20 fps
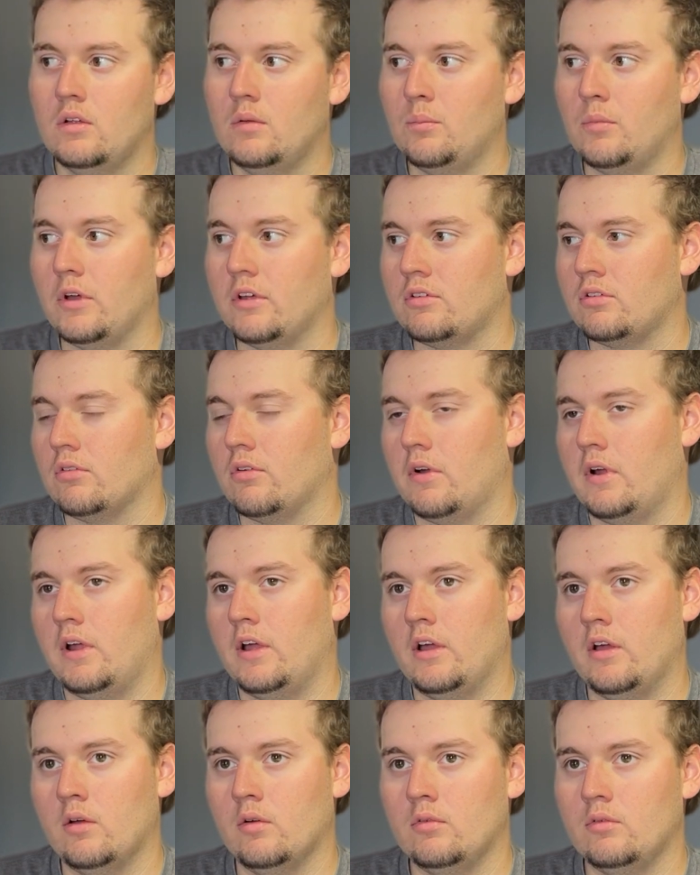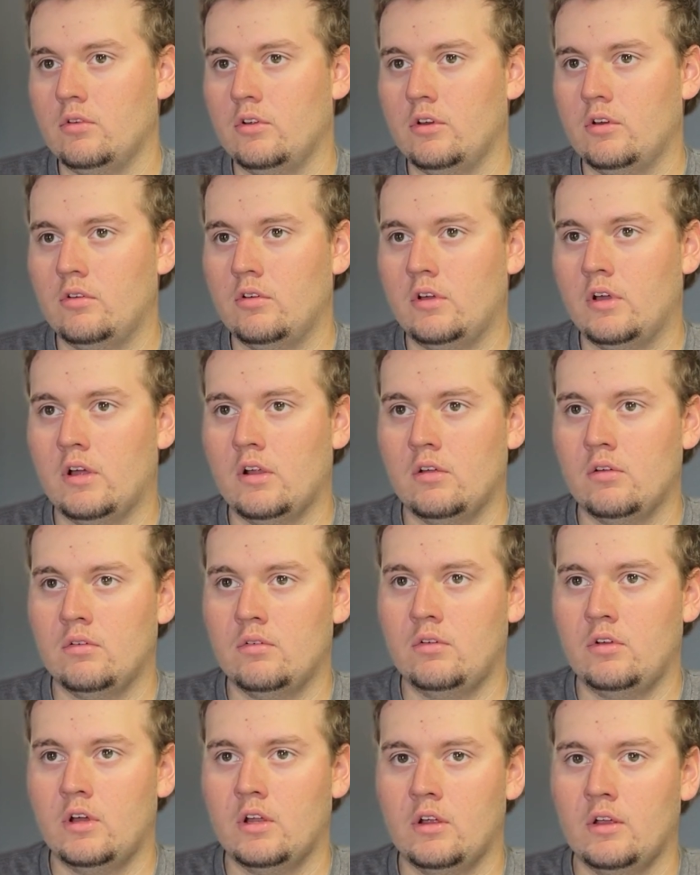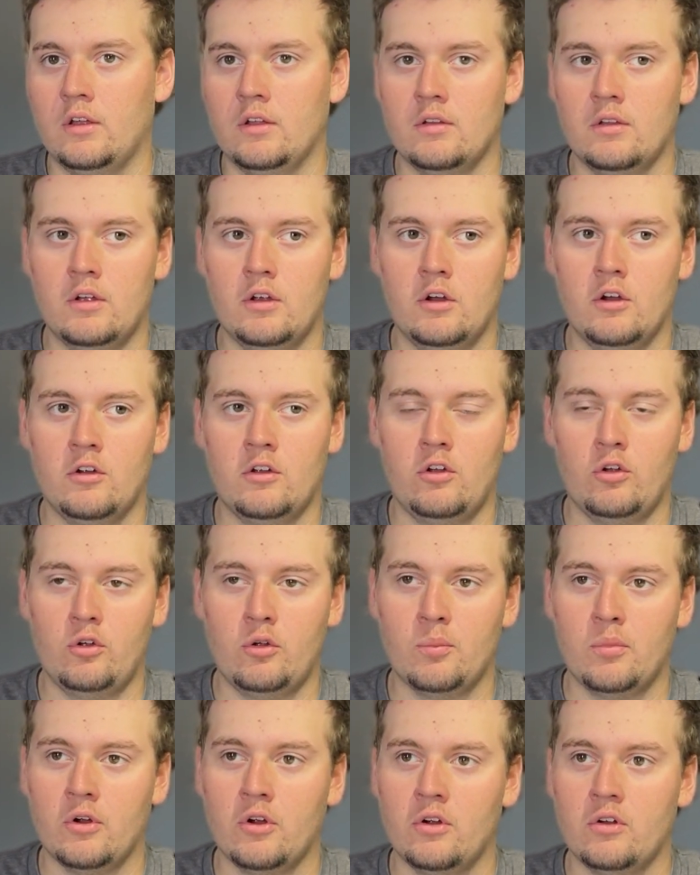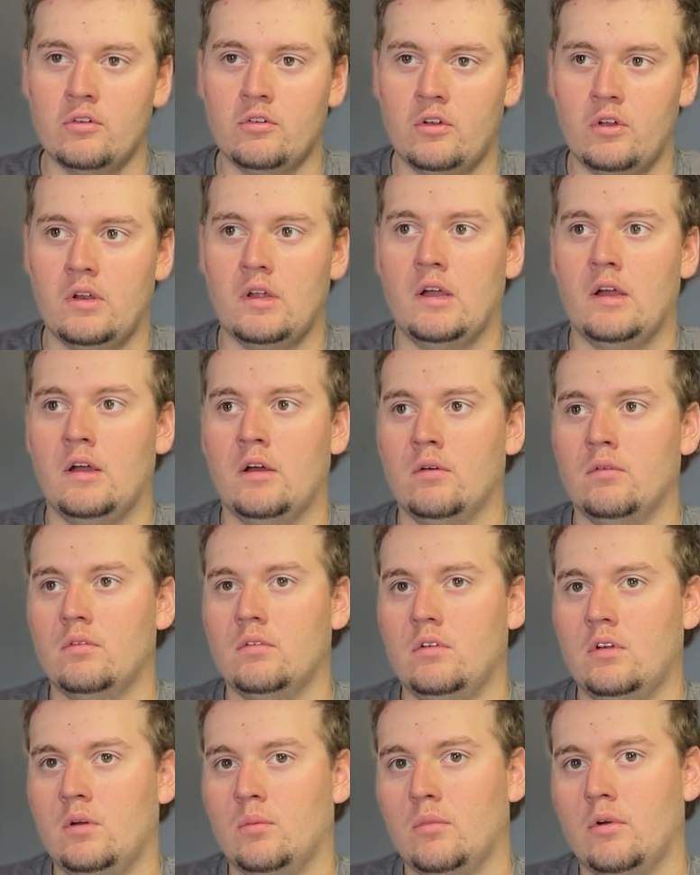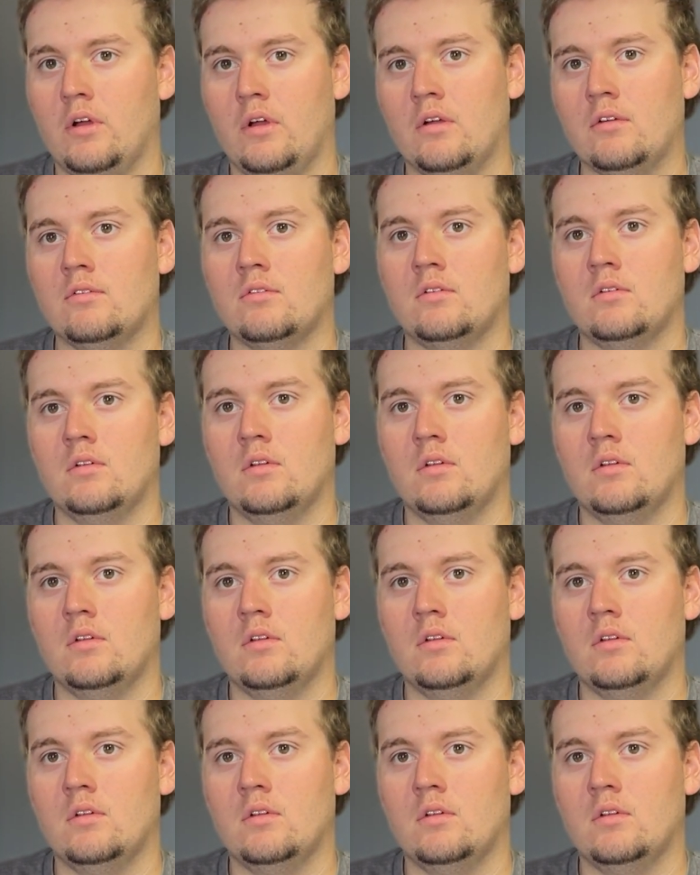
mess around. You, you gotta you gotta get in there, kill your birds, get out, let them rest.